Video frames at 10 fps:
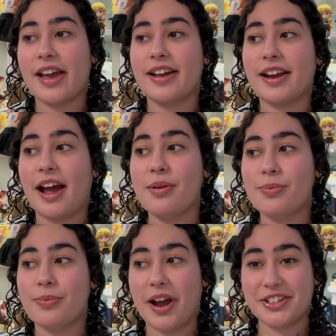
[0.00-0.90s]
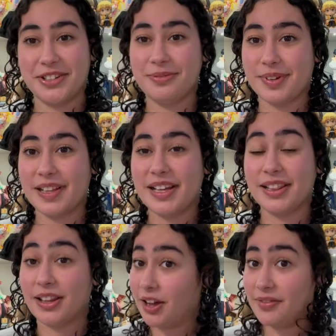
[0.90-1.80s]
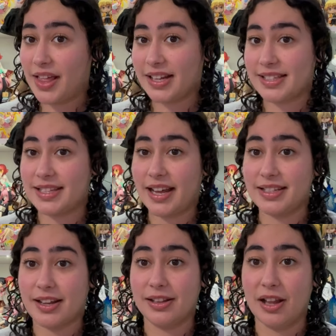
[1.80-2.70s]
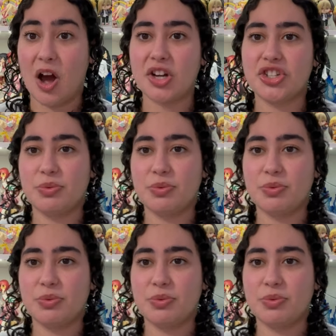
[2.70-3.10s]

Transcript: and I actually really love that set a lot.